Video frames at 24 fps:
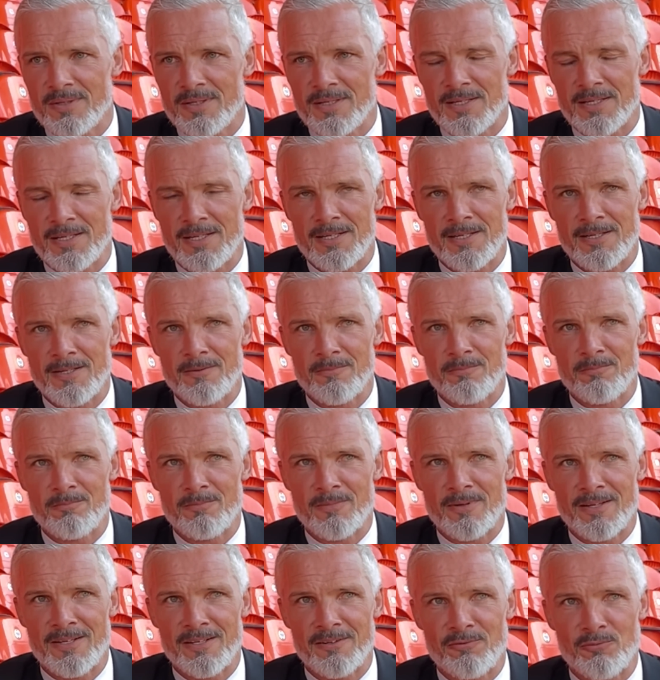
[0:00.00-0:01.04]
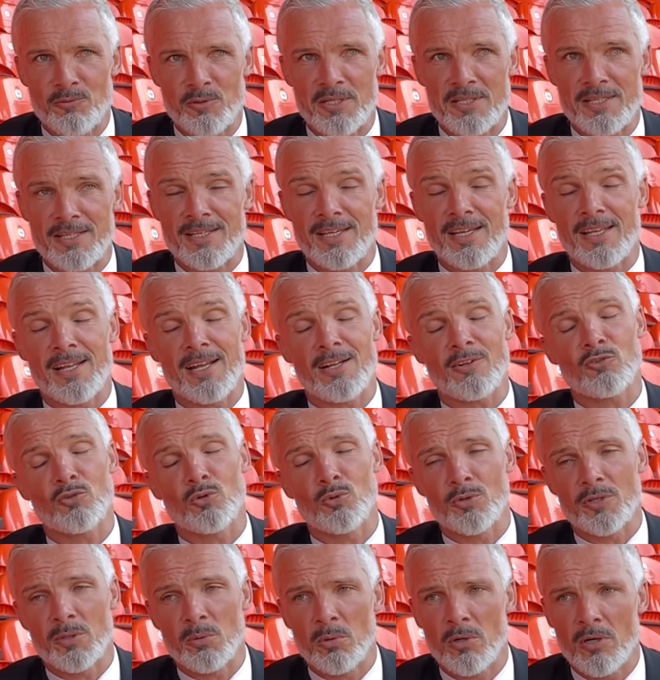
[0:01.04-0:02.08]
And if we can get that
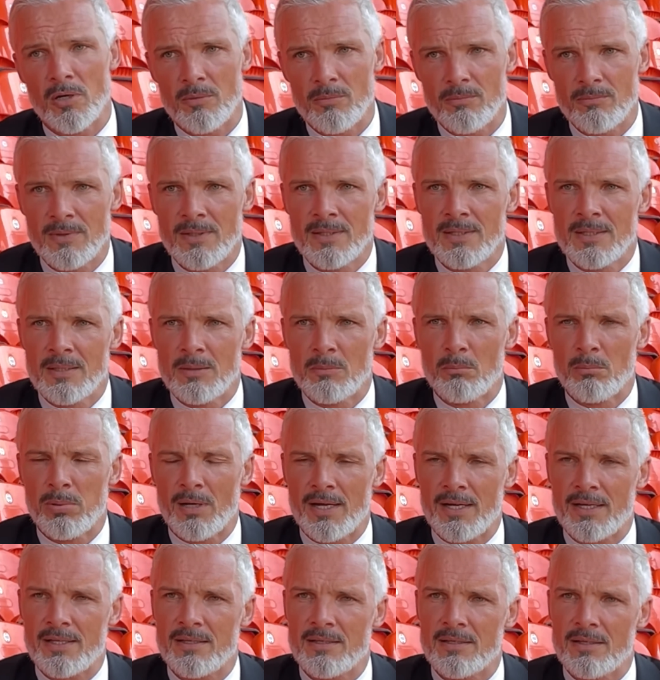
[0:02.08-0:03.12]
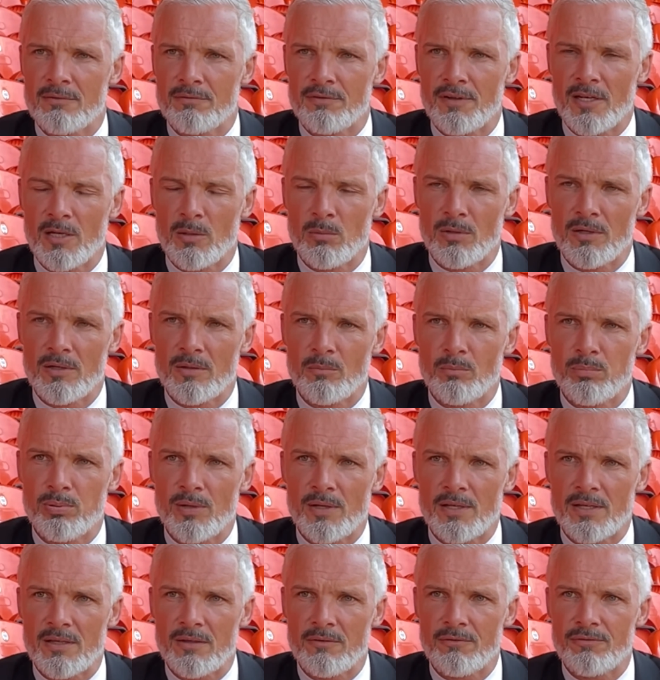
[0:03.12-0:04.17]
Tony Watt back available and
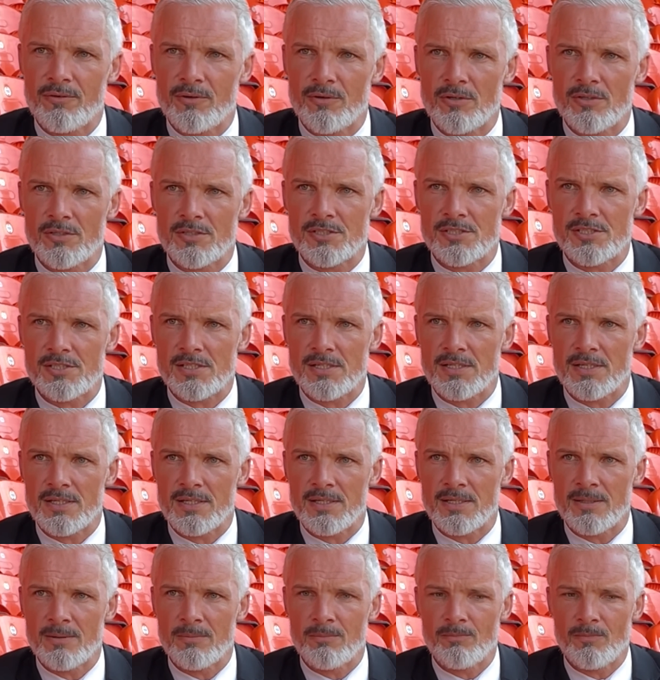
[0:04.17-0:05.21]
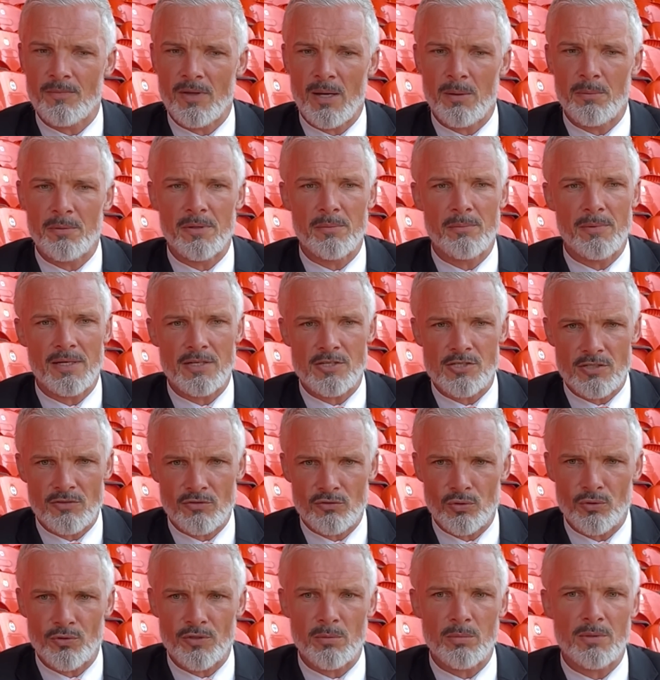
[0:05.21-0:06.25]
playing for us, I would imagine
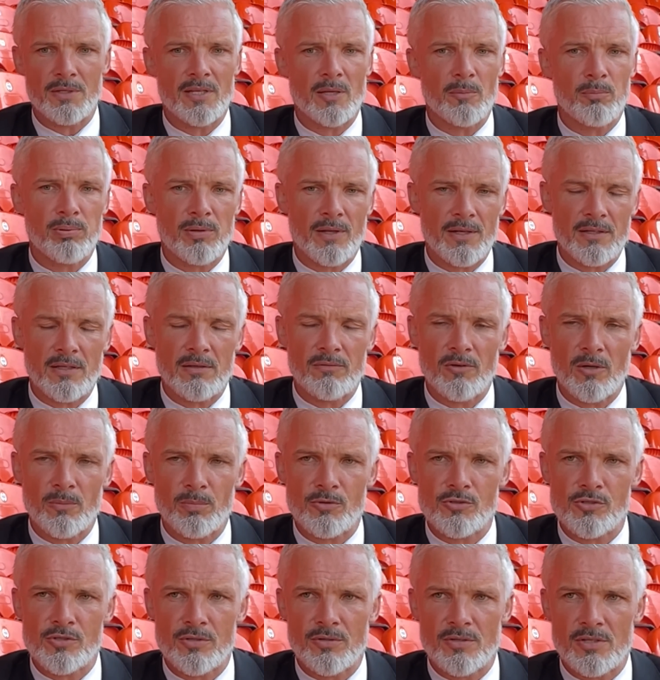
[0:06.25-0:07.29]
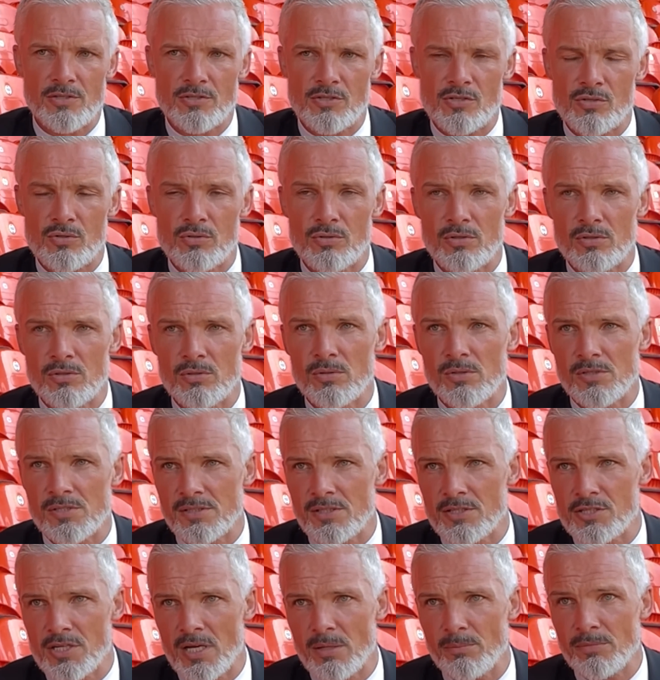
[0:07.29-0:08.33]
Tony will get plenty of opportunities to score goals in
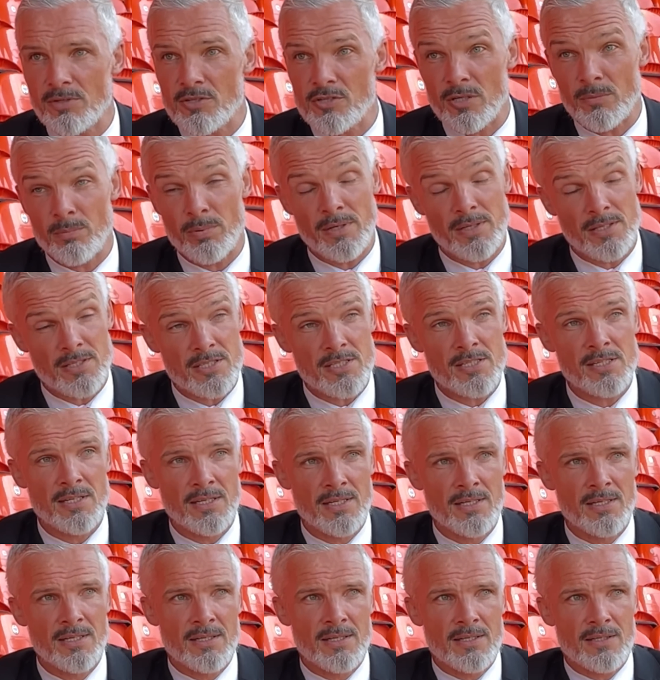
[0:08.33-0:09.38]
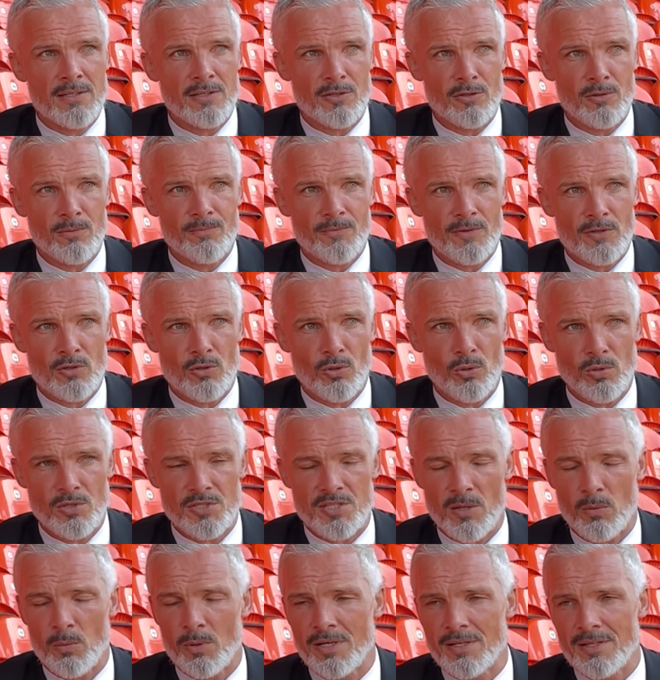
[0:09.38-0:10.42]
the Championship. And it's, you know, goals
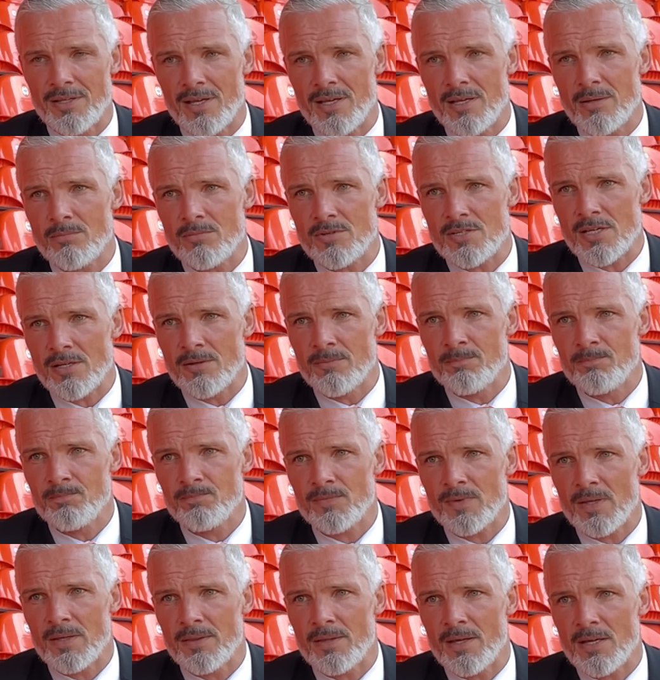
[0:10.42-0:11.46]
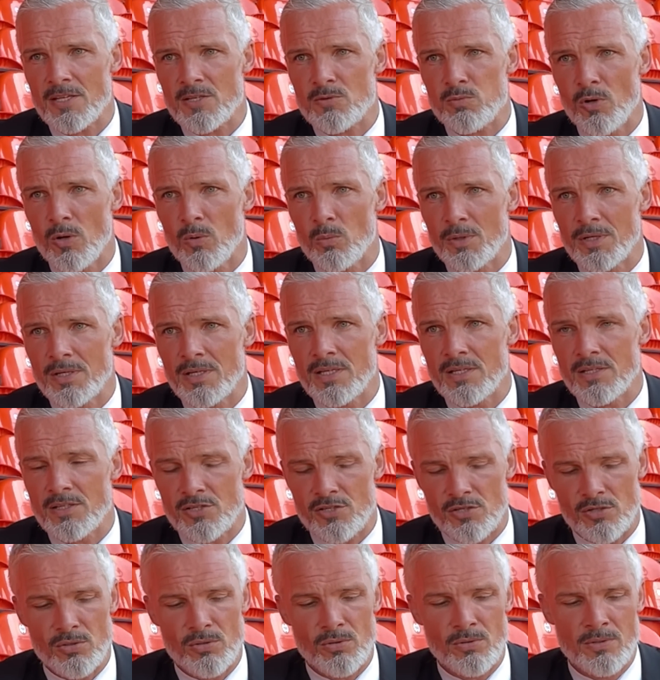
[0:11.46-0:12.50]
that win games, and that's what we need.
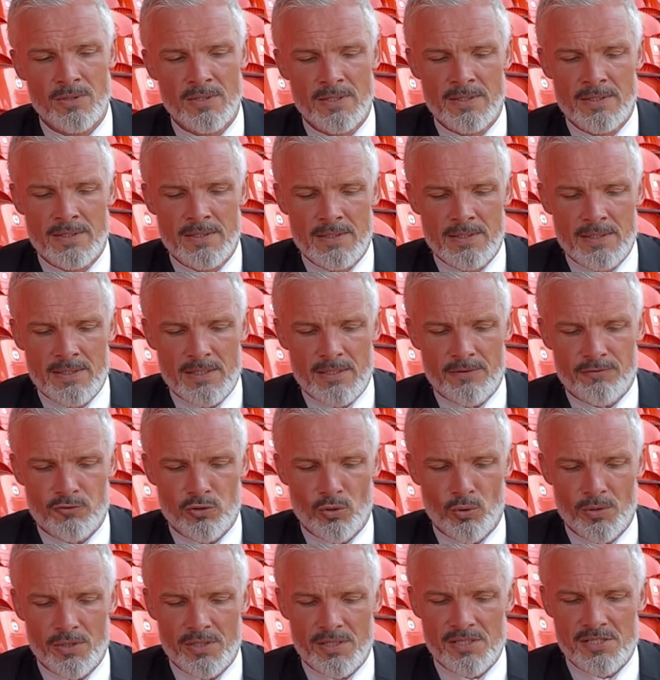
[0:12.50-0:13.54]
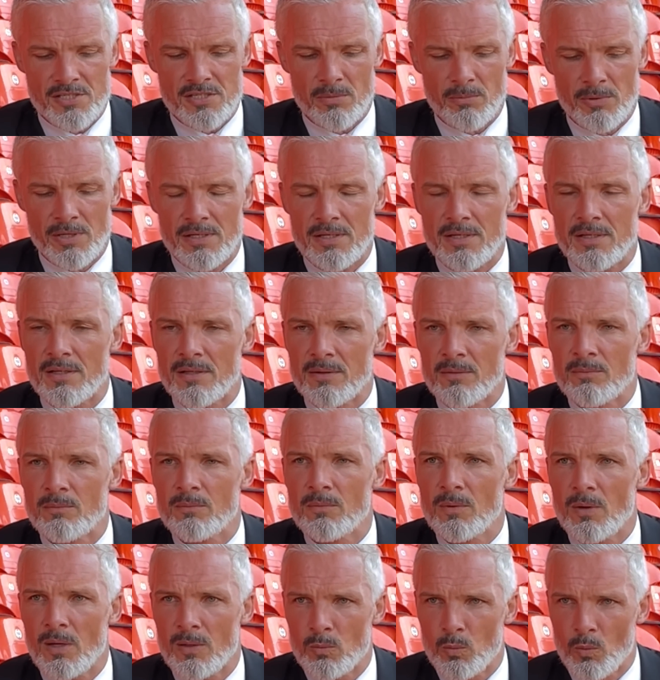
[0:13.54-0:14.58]
So if Tony is committed and
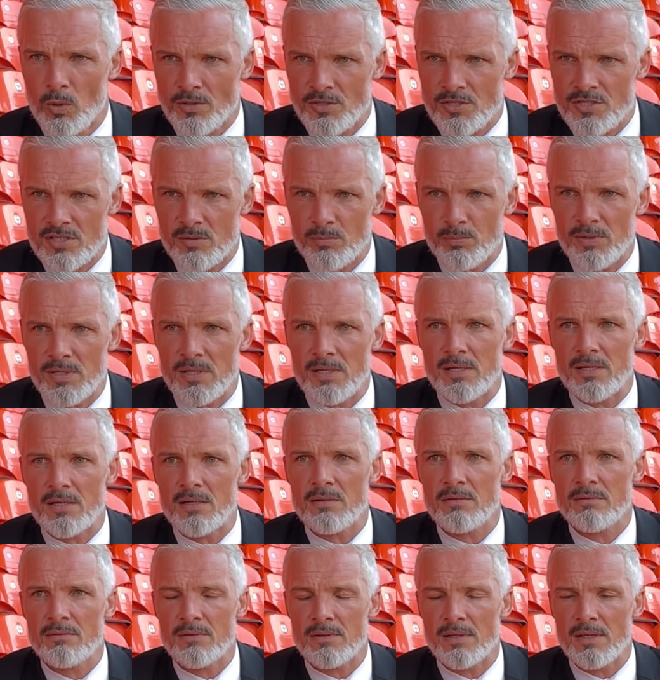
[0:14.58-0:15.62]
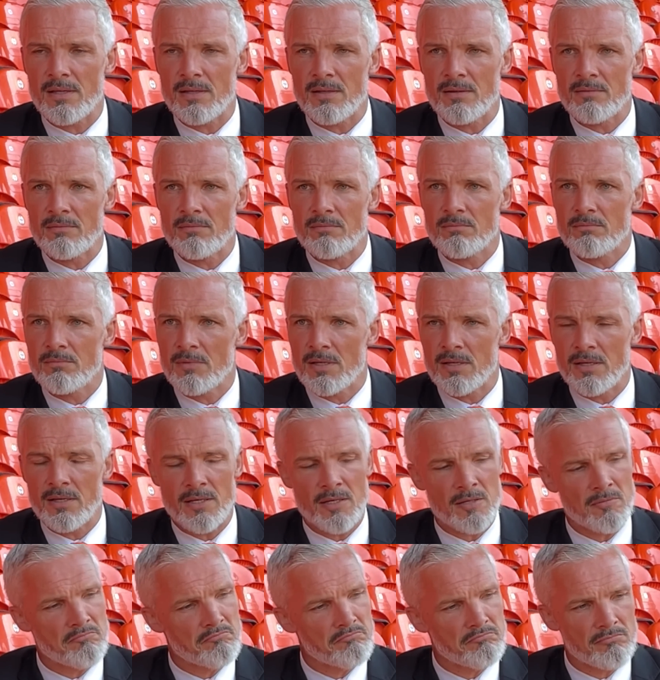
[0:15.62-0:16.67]
wants to be here,
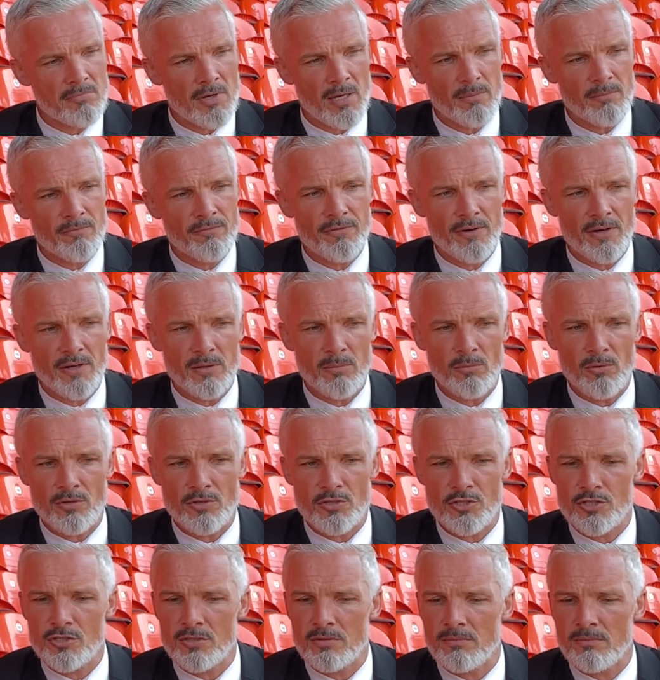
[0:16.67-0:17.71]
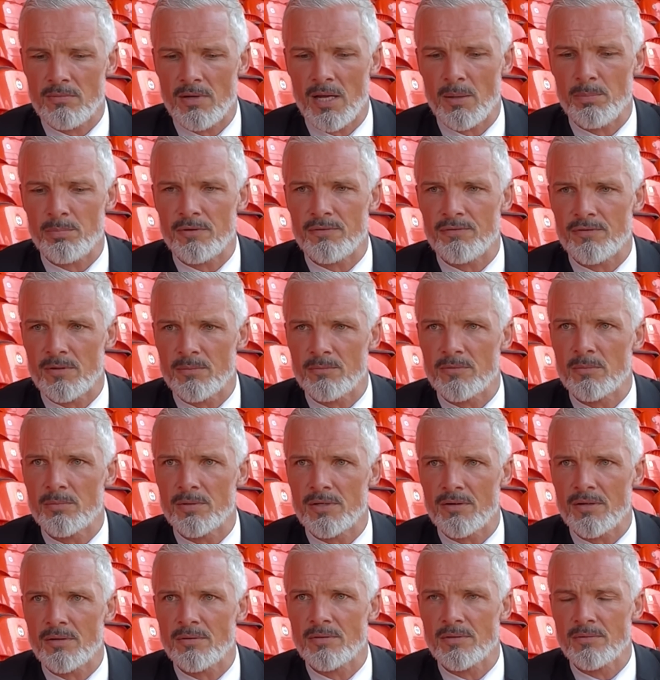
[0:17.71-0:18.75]
then I'm very much happy for him to be
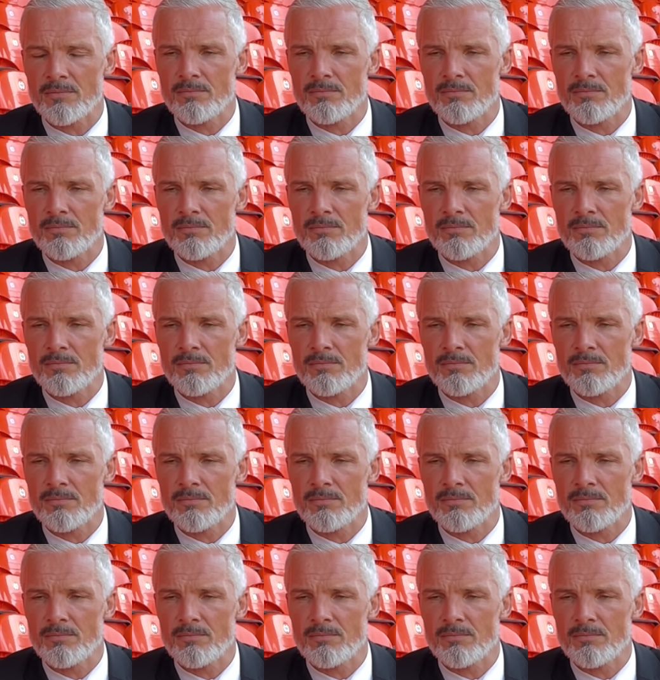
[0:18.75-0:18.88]
around.